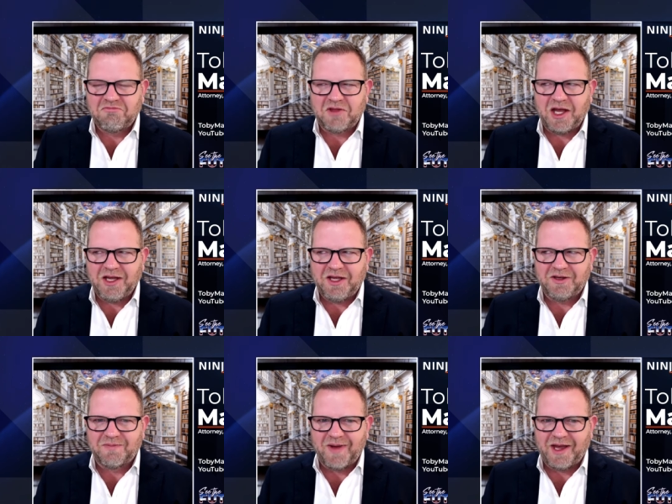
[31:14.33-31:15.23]
think
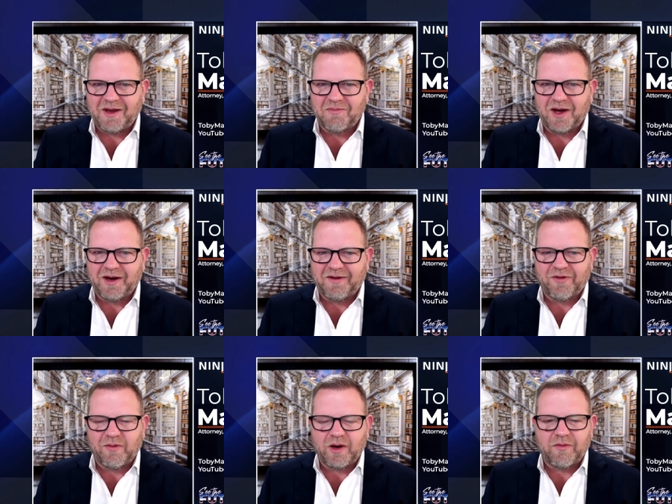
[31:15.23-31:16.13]
he's making money
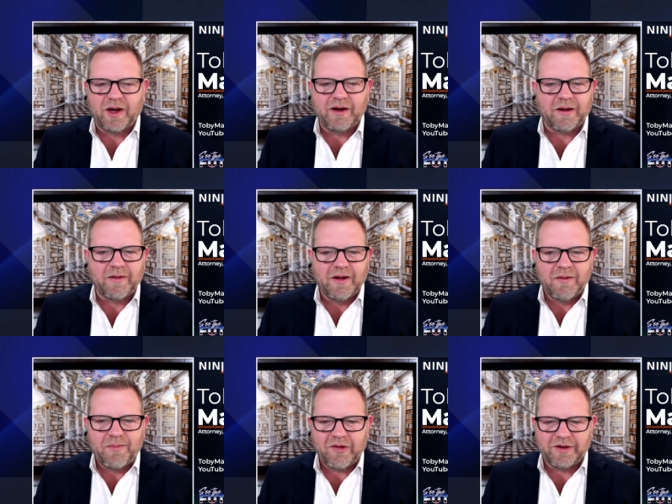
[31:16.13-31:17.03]
for me, right? Yeah,
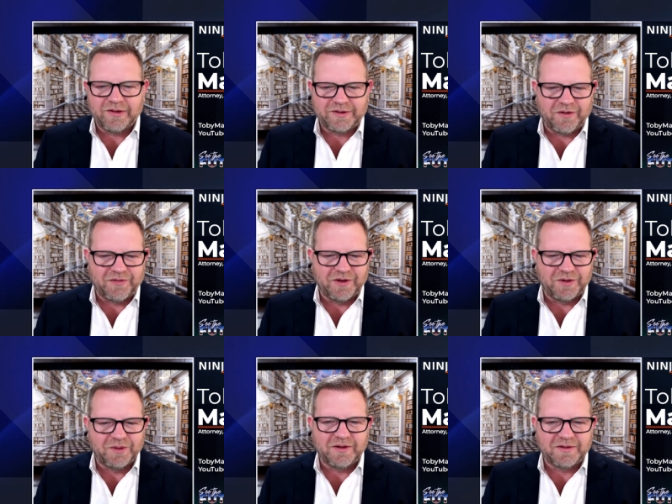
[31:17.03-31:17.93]
power yourself and
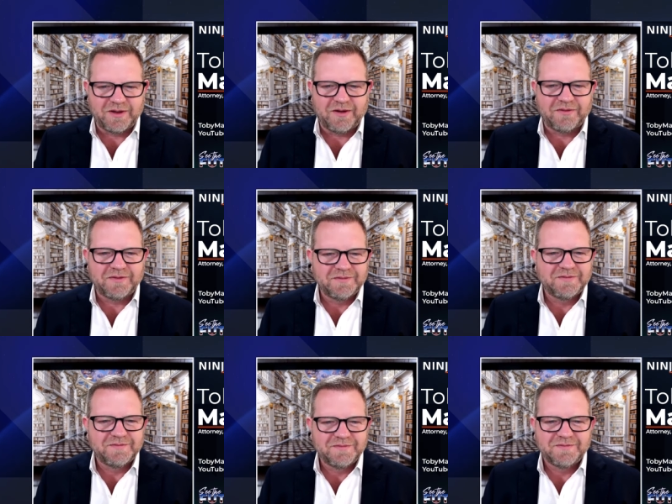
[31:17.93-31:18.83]
do it yourself.
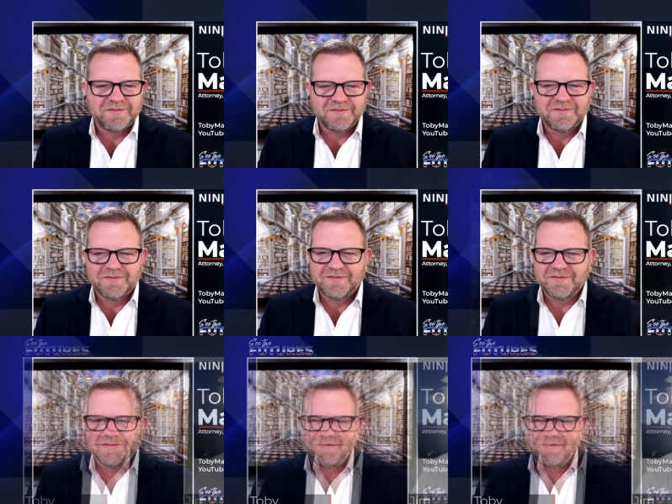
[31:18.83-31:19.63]
There you go.